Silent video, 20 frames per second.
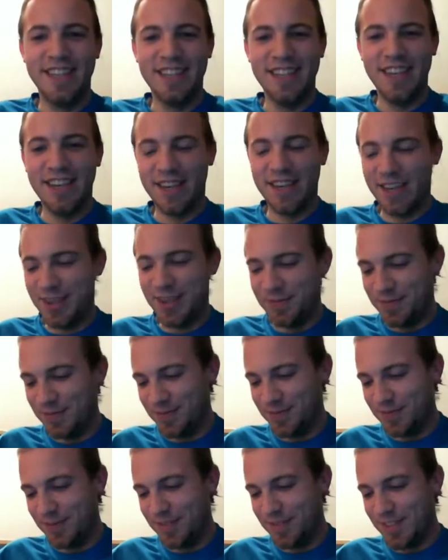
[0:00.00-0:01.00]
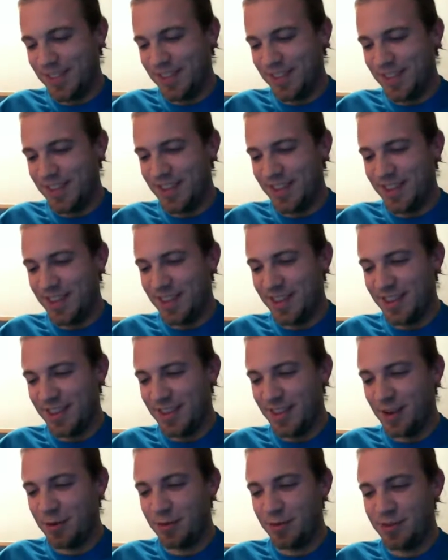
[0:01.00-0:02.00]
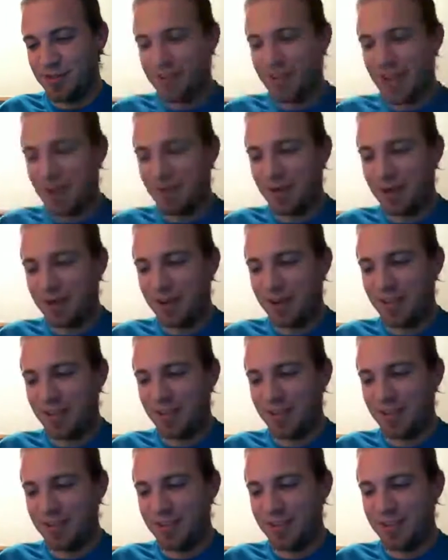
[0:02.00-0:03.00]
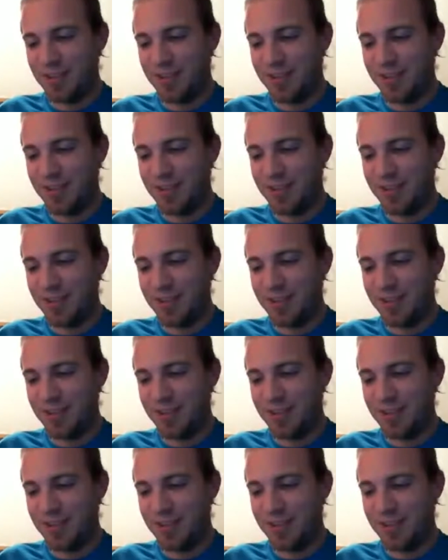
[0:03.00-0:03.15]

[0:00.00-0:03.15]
Um, there was a time I could have told you.